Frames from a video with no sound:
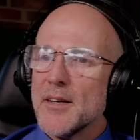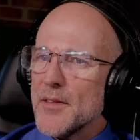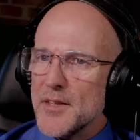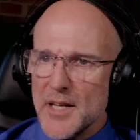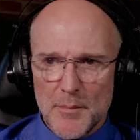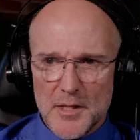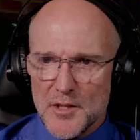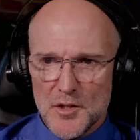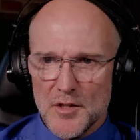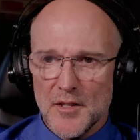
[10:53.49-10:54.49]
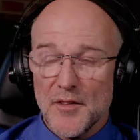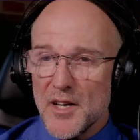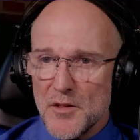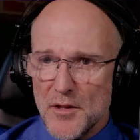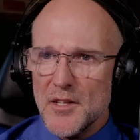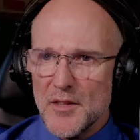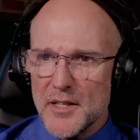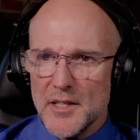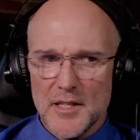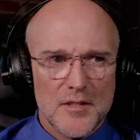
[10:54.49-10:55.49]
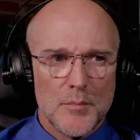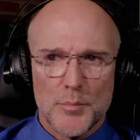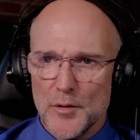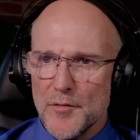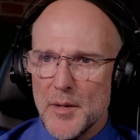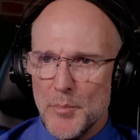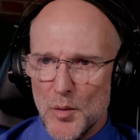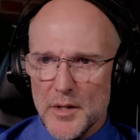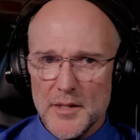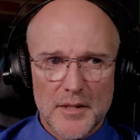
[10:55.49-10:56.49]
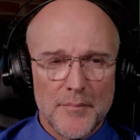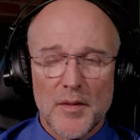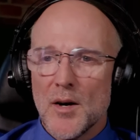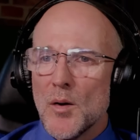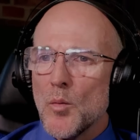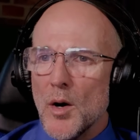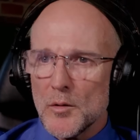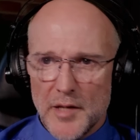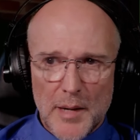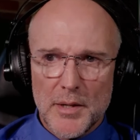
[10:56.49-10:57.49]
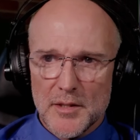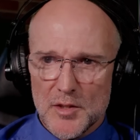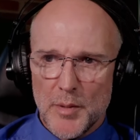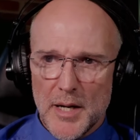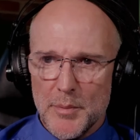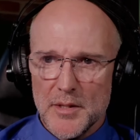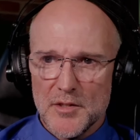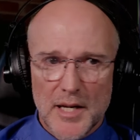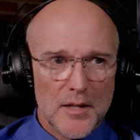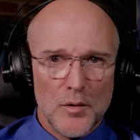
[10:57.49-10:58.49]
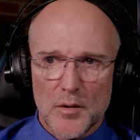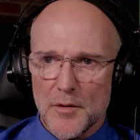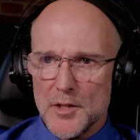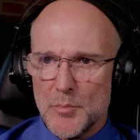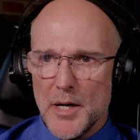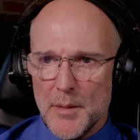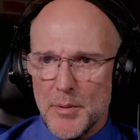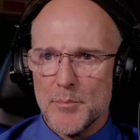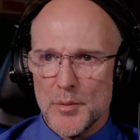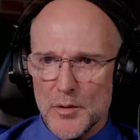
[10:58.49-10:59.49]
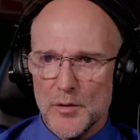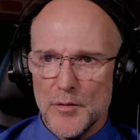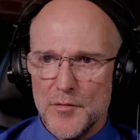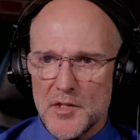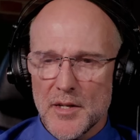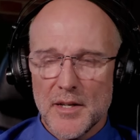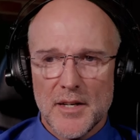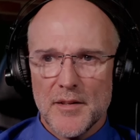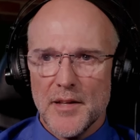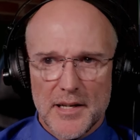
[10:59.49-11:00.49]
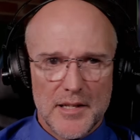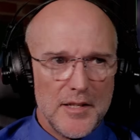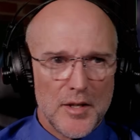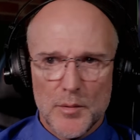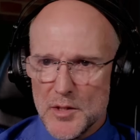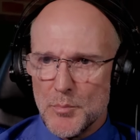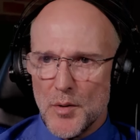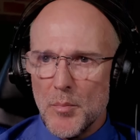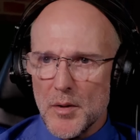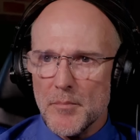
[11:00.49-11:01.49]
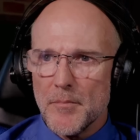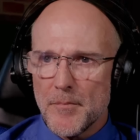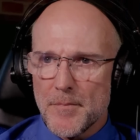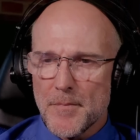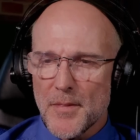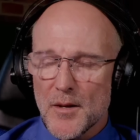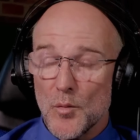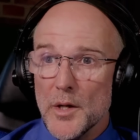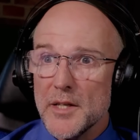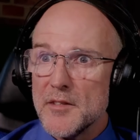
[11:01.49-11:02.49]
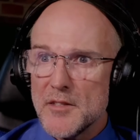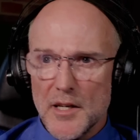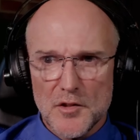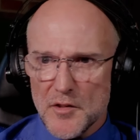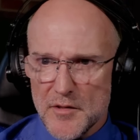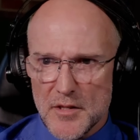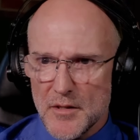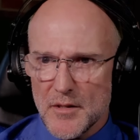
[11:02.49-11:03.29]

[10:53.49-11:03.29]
the ammunition that they think they need to prove their point, while tapping this paper saying, look, this paper proves that keto is a problem, when it doesn't.